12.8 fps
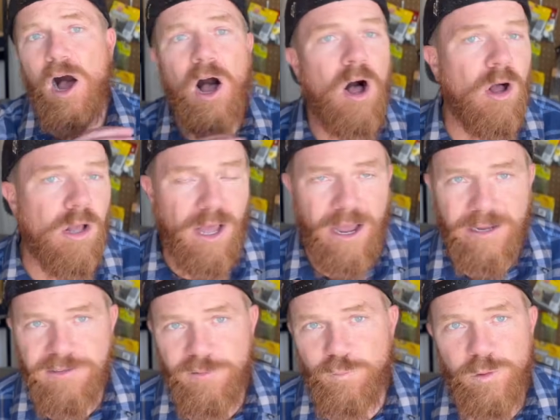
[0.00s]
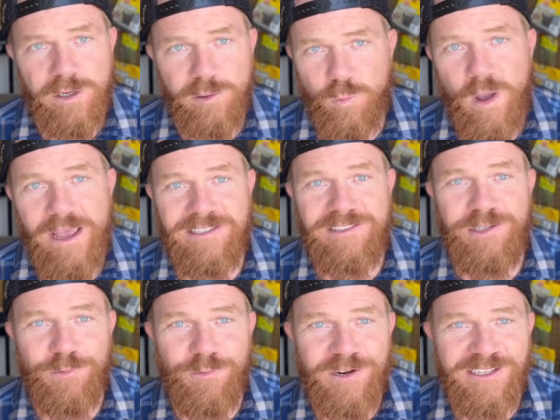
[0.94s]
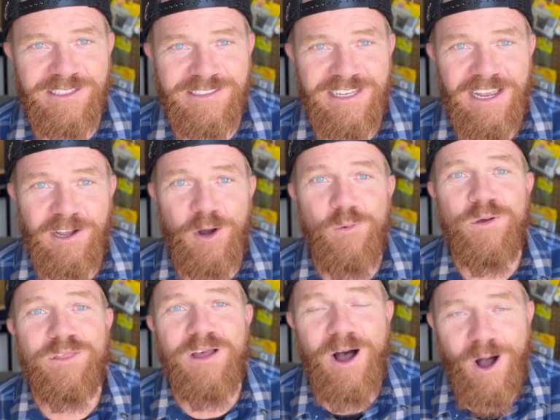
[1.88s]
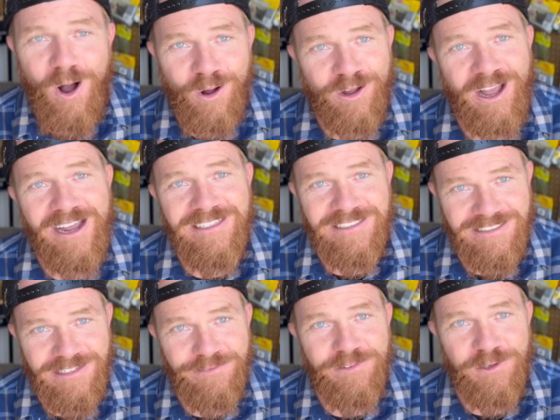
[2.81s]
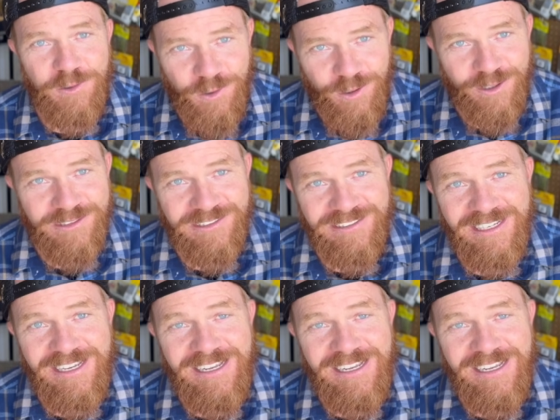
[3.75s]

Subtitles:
all kinds of weird ways to rig a Senko with all kinds of different hooks.